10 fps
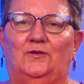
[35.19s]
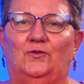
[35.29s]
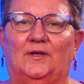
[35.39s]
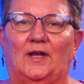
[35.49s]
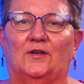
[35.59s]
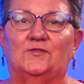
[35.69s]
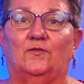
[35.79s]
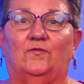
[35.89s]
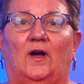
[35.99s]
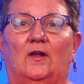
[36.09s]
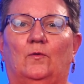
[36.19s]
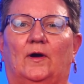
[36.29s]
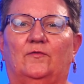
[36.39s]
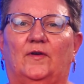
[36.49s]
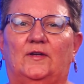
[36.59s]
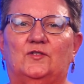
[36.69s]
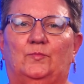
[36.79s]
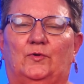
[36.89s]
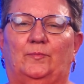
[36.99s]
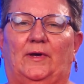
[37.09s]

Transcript: You can also follow our Facebook